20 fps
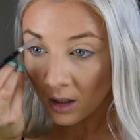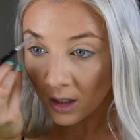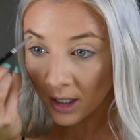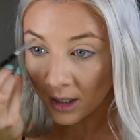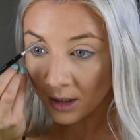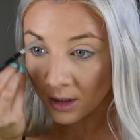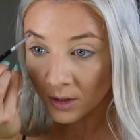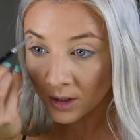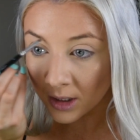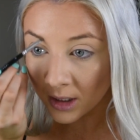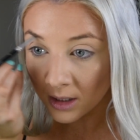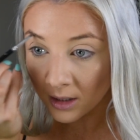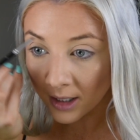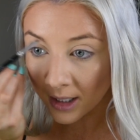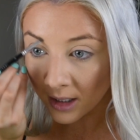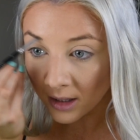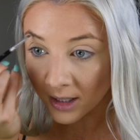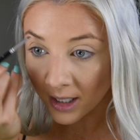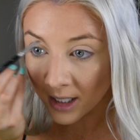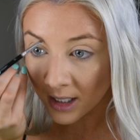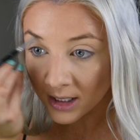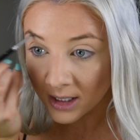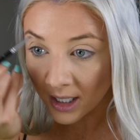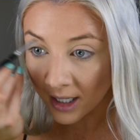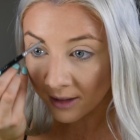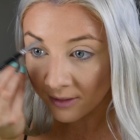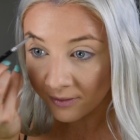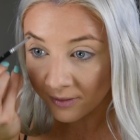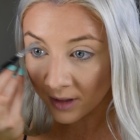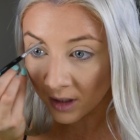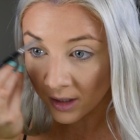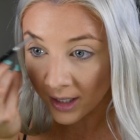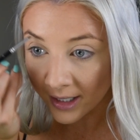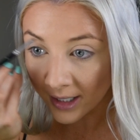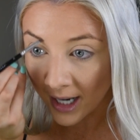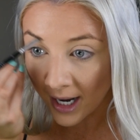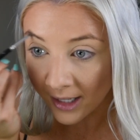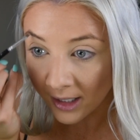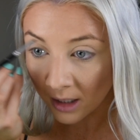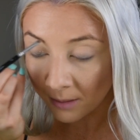And using it like this, I feel
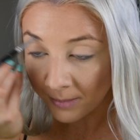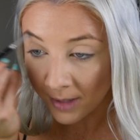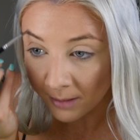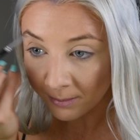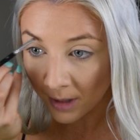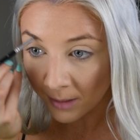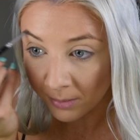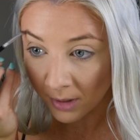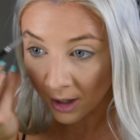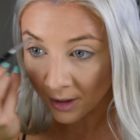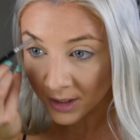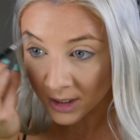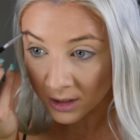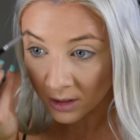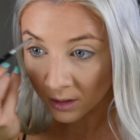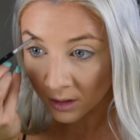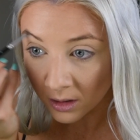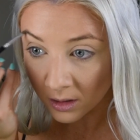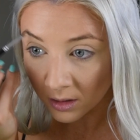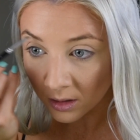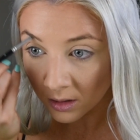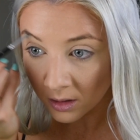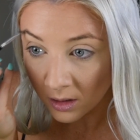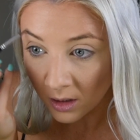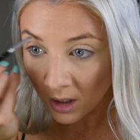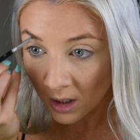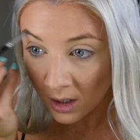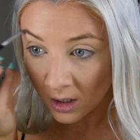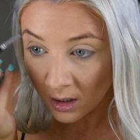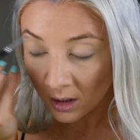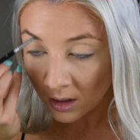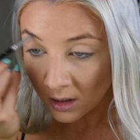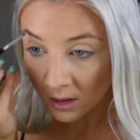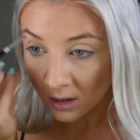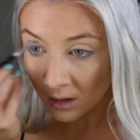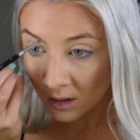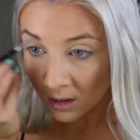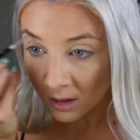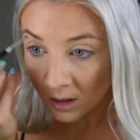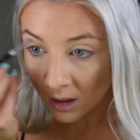like I can make my brows look,
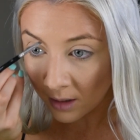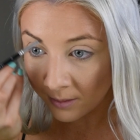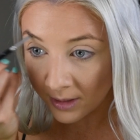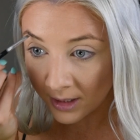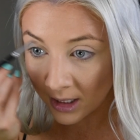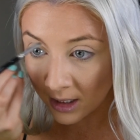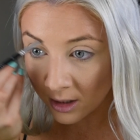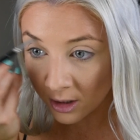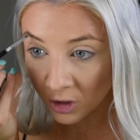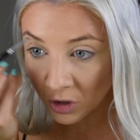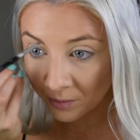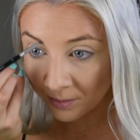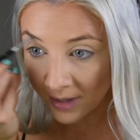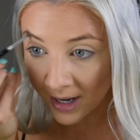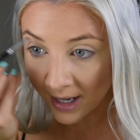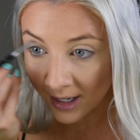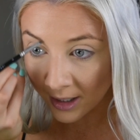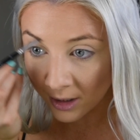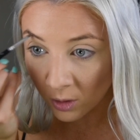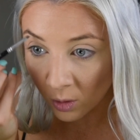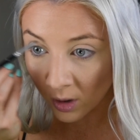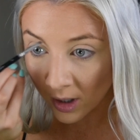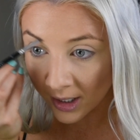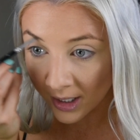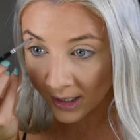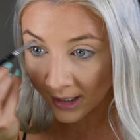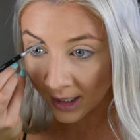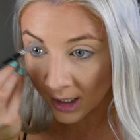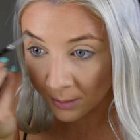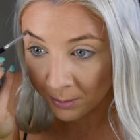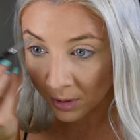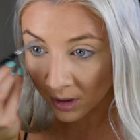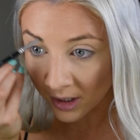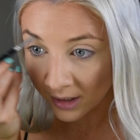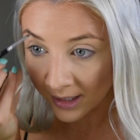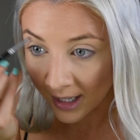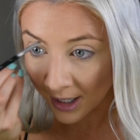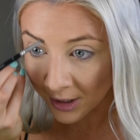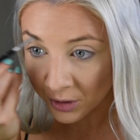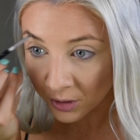I mean, either dramatic or I can get a pretty
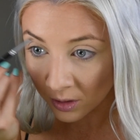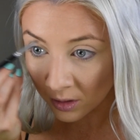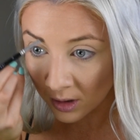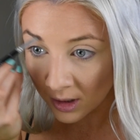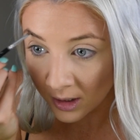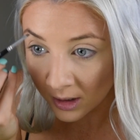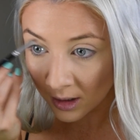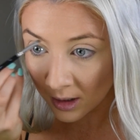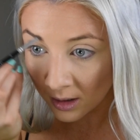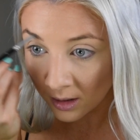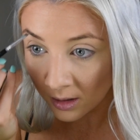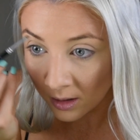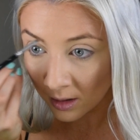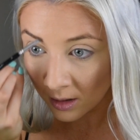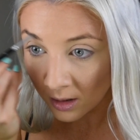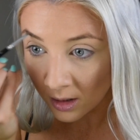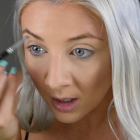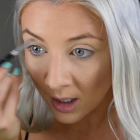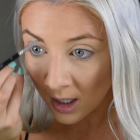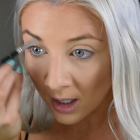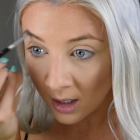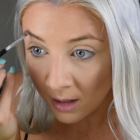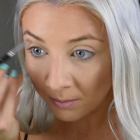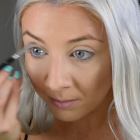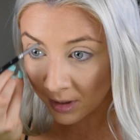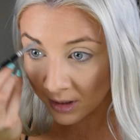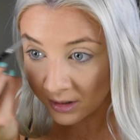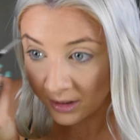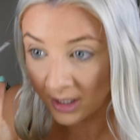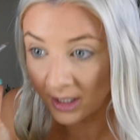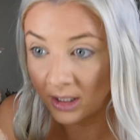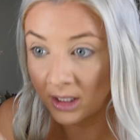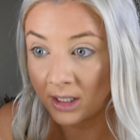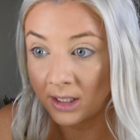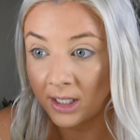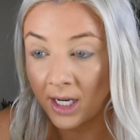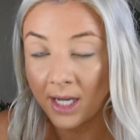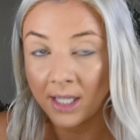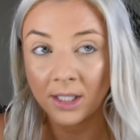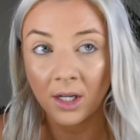natural look. But this
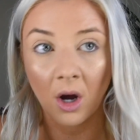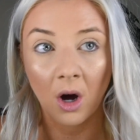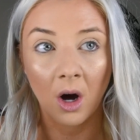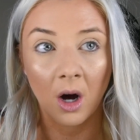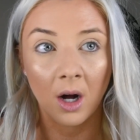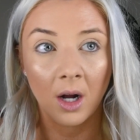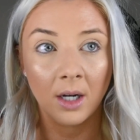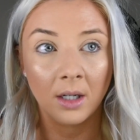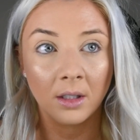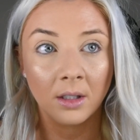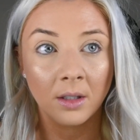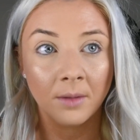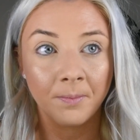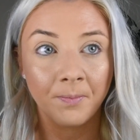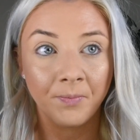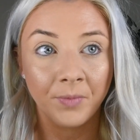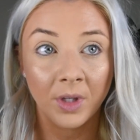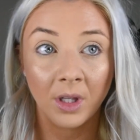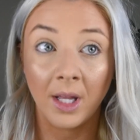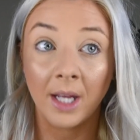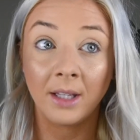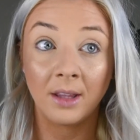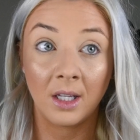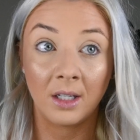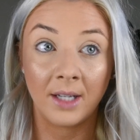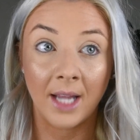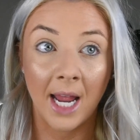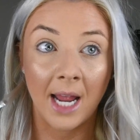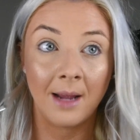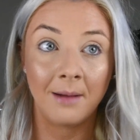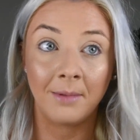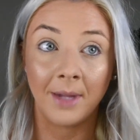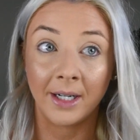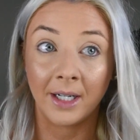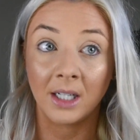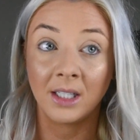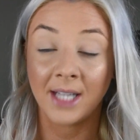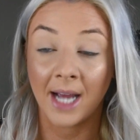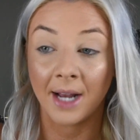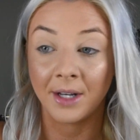stays on like the name,
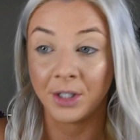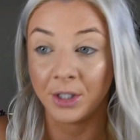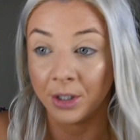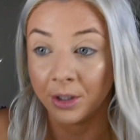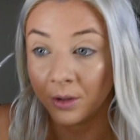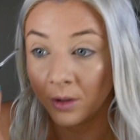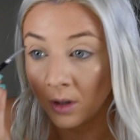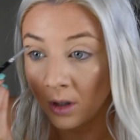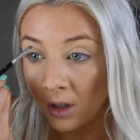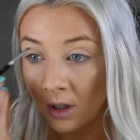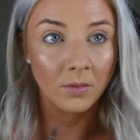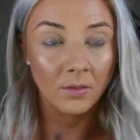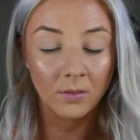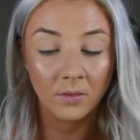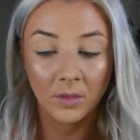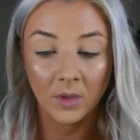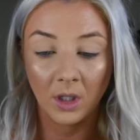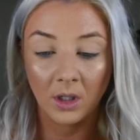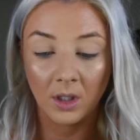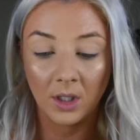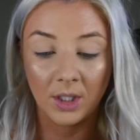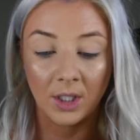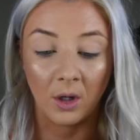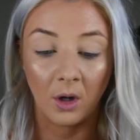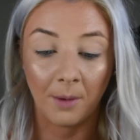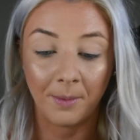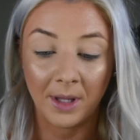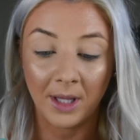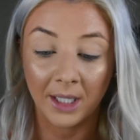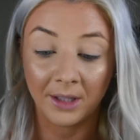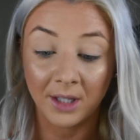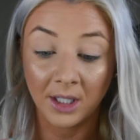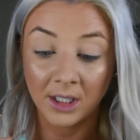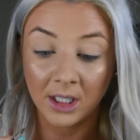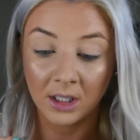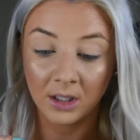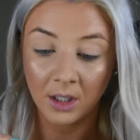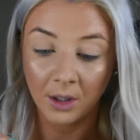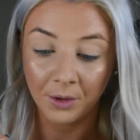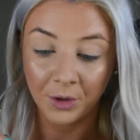like a tattoo. So, I mean, like,
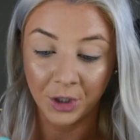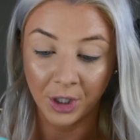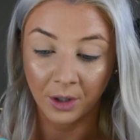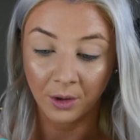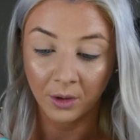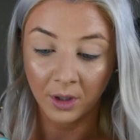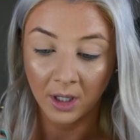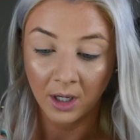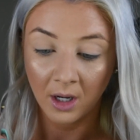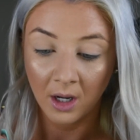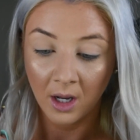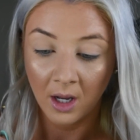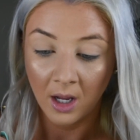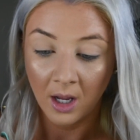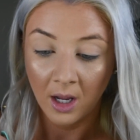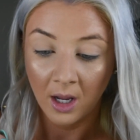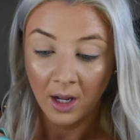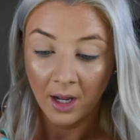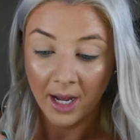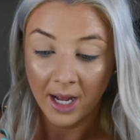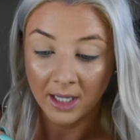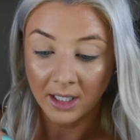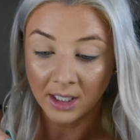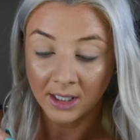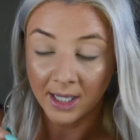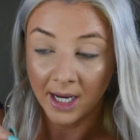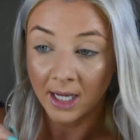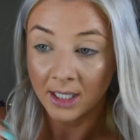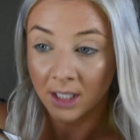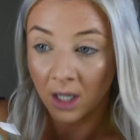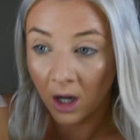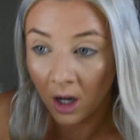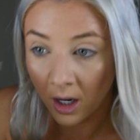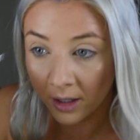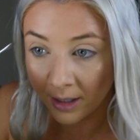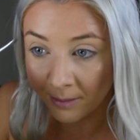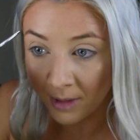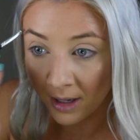this is no joke. It stays on.